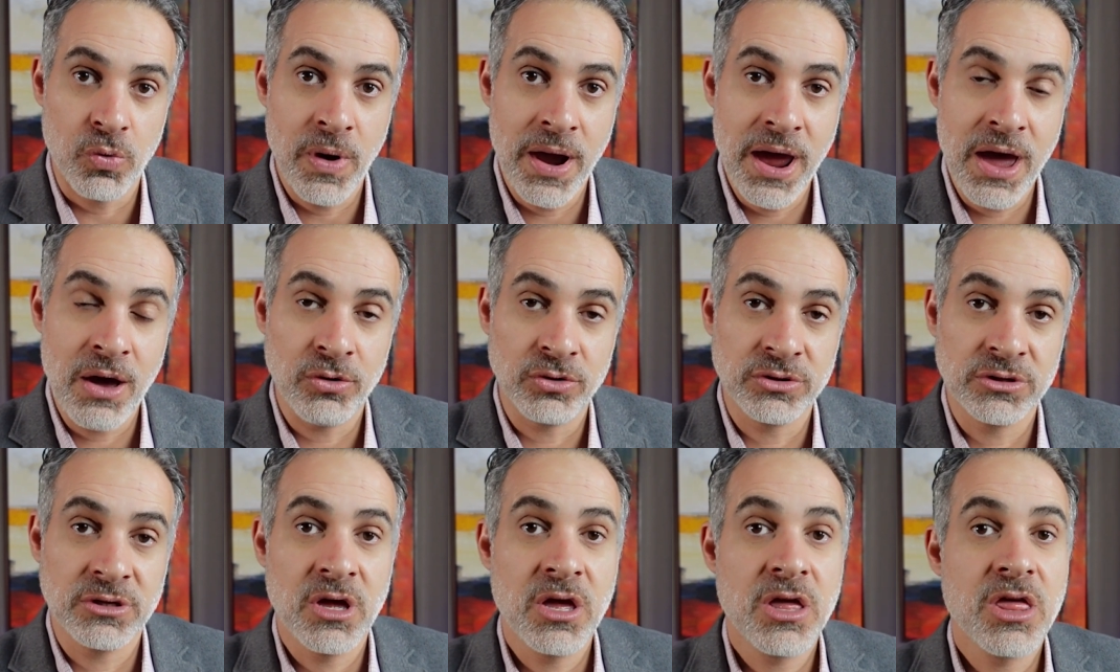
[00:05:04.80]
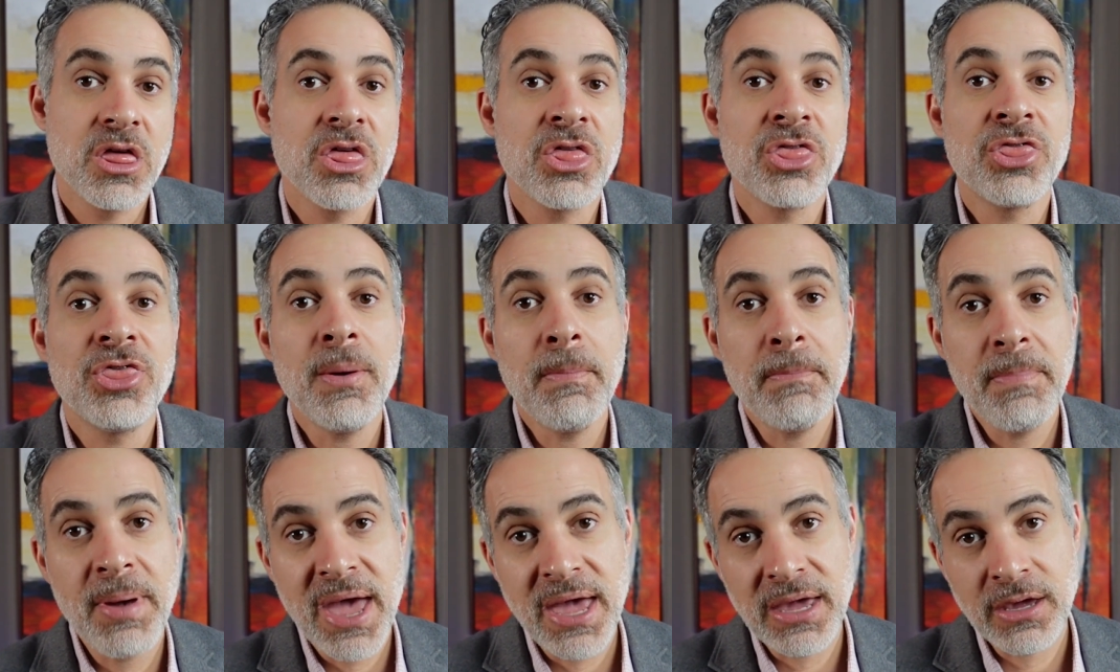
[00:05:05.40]
route, the
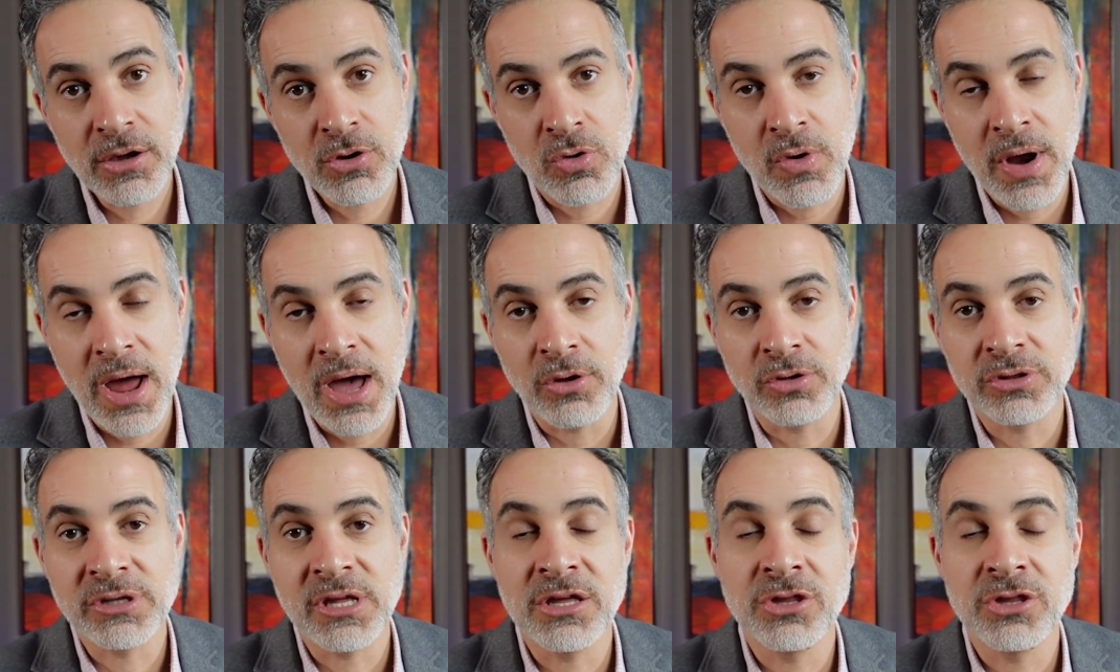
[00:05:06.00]
bank route.